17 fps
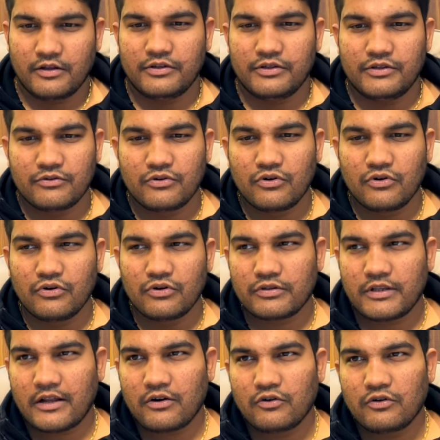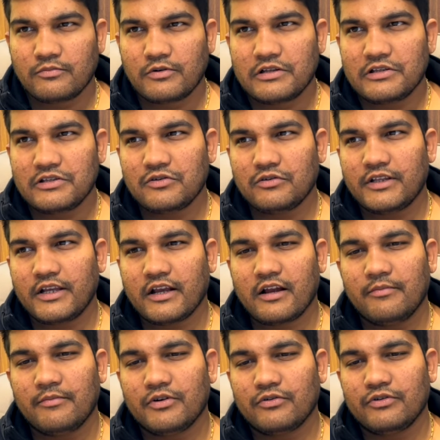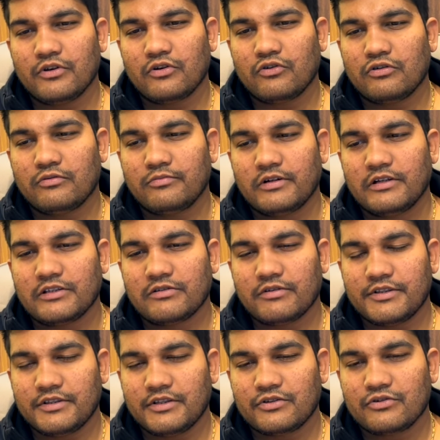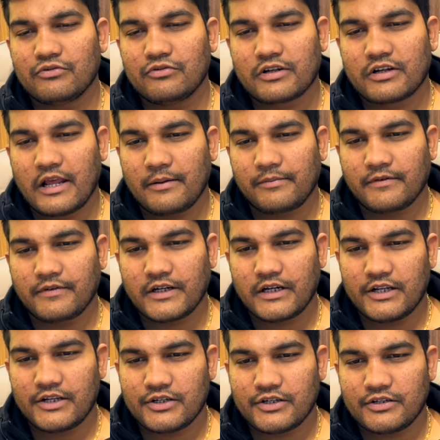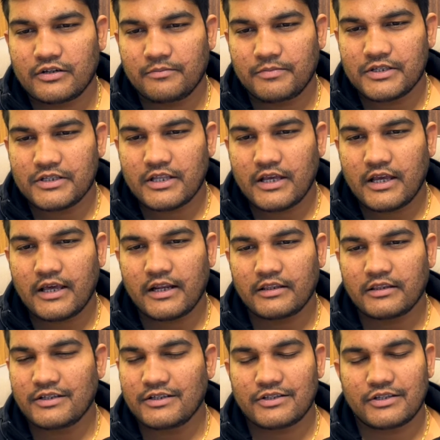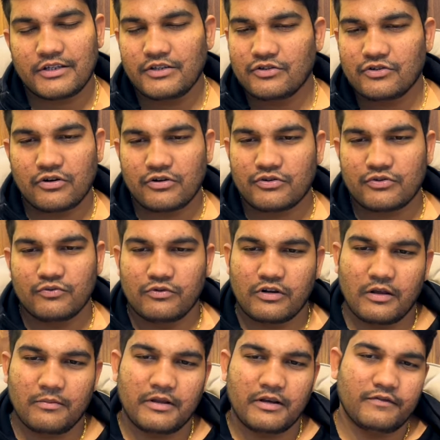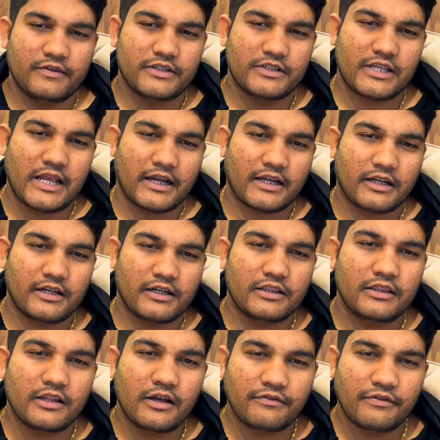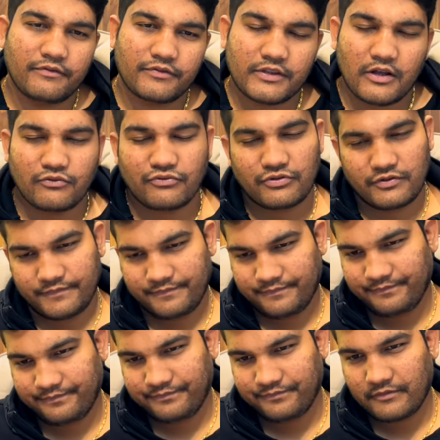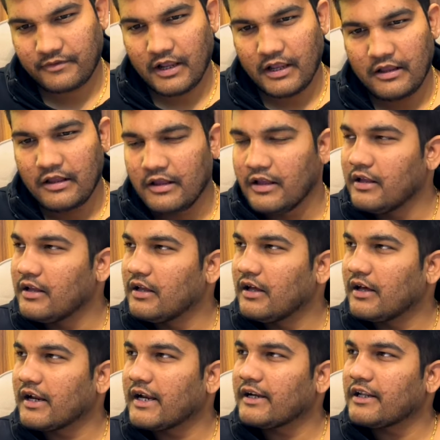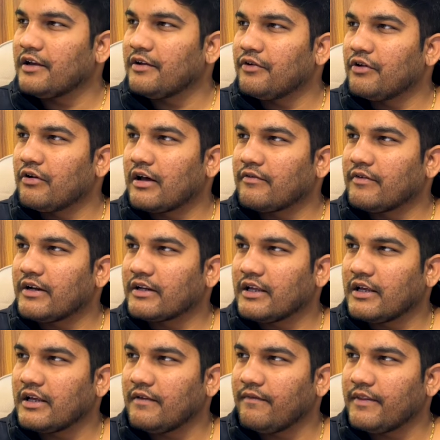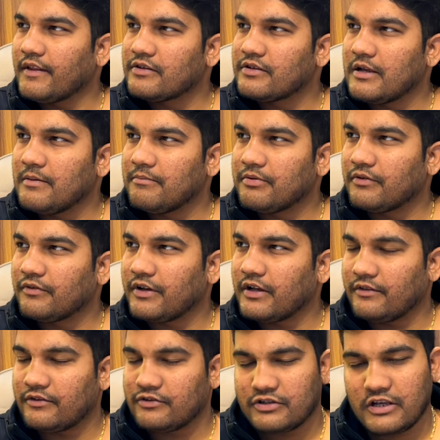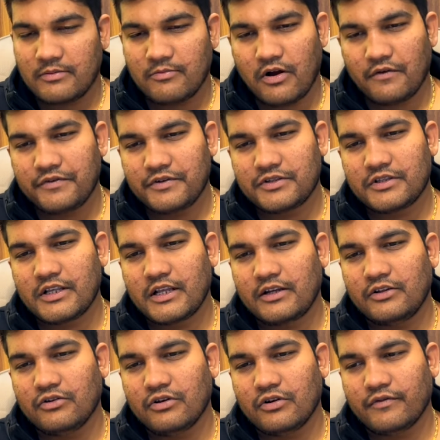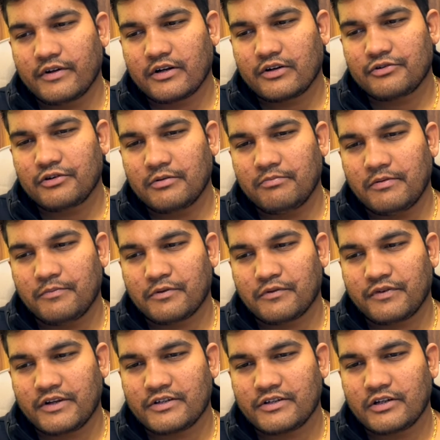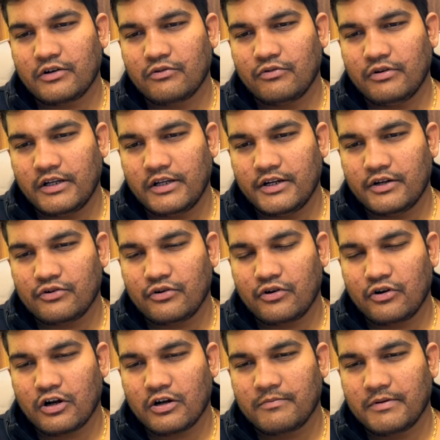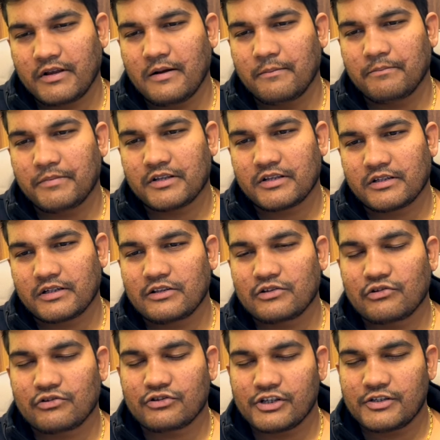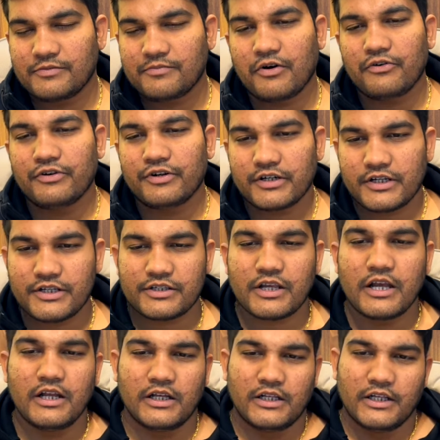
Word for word: you go to their home also they come to your home also and this good type of relationship is there this is not suitable with saturn in the fifth house right if you are working in the same same office then your work should be professional only you should not become personal so such boundaries